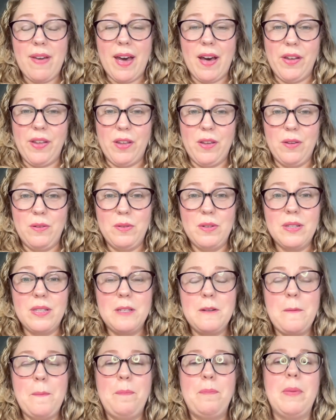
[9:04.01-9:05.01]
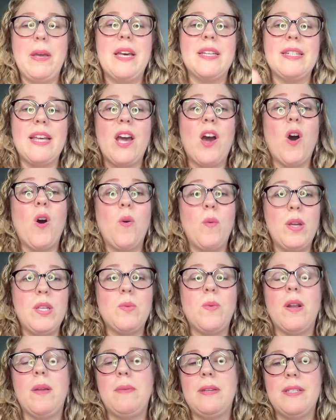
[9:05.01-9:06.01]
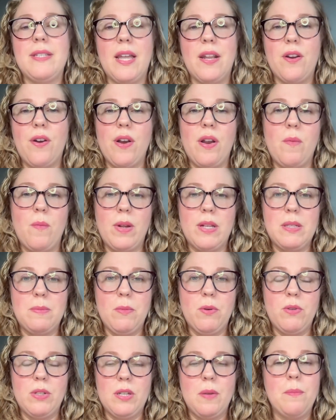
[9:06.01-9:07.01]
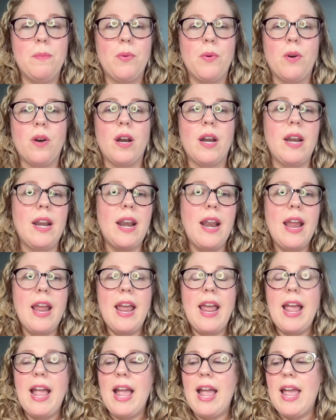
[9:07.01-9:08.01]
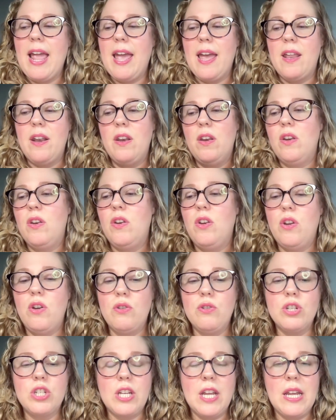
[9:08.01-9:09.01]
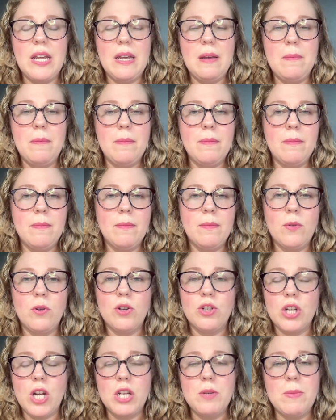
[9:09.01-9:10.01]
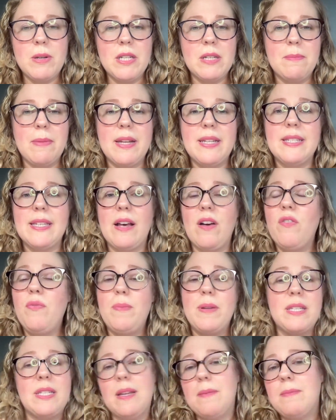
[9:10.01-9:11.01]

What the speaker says: values, because I always want to be centered in what's most important. And no shame or judgment to myself, but